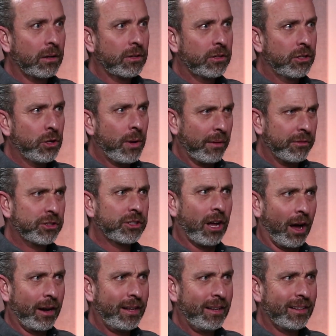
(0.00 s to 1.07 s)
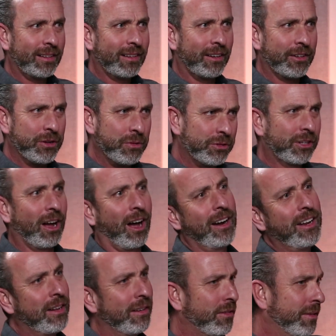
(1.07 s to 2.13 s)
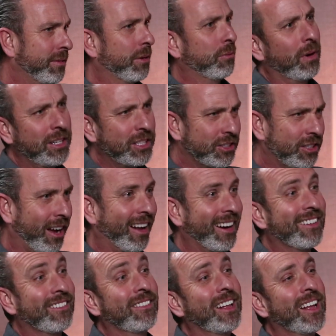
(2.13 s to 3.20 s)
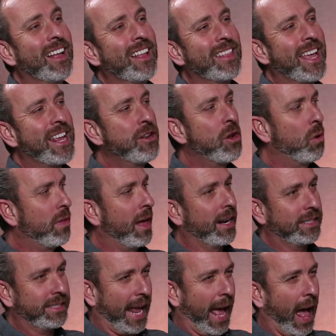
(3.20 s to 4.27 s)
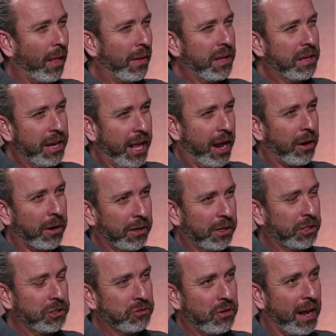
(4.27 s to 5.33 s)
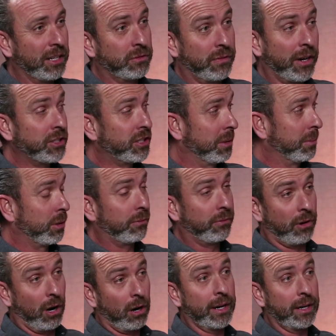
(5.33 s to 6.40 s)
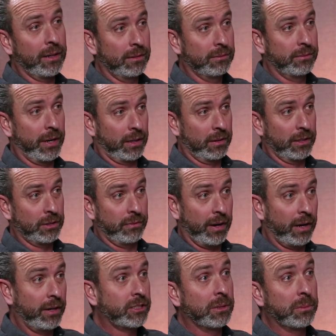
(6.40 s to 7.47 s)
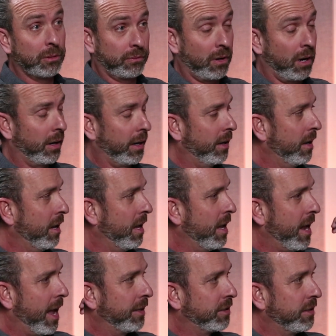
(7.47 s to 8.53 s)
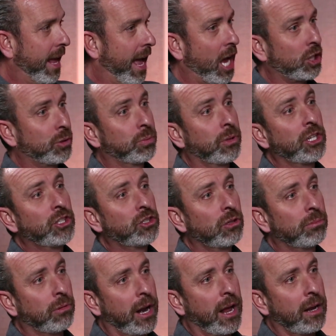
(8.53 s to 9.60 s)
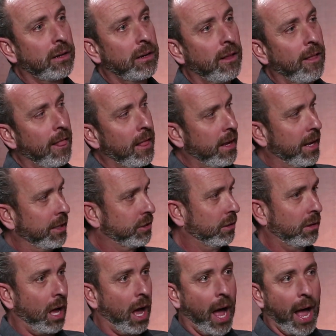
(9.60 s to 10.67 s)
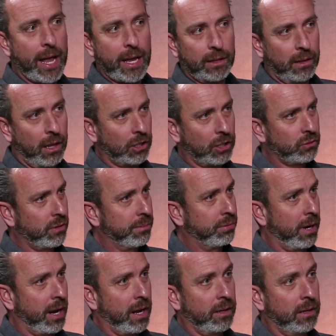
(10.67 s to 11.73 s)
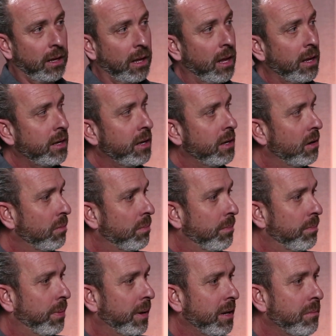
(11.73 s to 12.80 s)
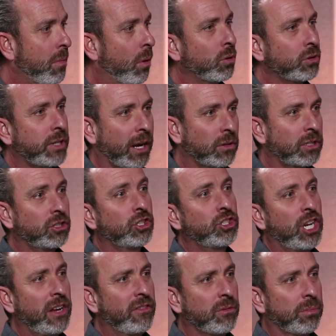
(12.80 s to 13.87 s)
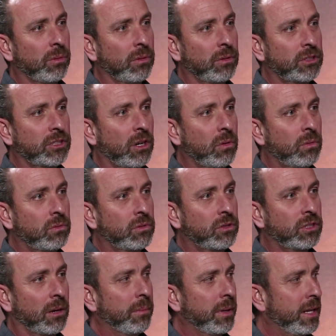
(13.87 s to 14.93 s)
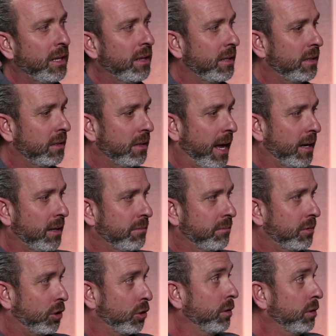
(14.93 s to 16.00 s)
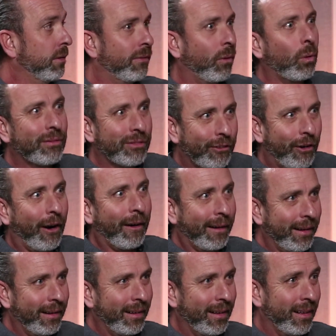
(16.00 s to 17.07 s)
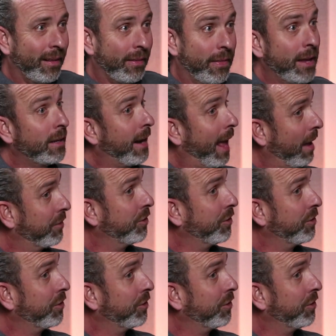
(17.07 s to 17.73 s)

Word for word: Do you have a Ducati? Are you a Ducati? You ever mm -hmm. what is a mm-hmm. Ducati? they know that Italian heritage, right? It's very similar to Ferrari. Frankly, it's right. very similar to Ferrari, and it's an aspirational brand. It's a high-end luxury brand, you know. But in motorcycles, it's achievable. So somebody that that couldn't afford a Ferrari, they mm -hmm. can mm-hmm. have a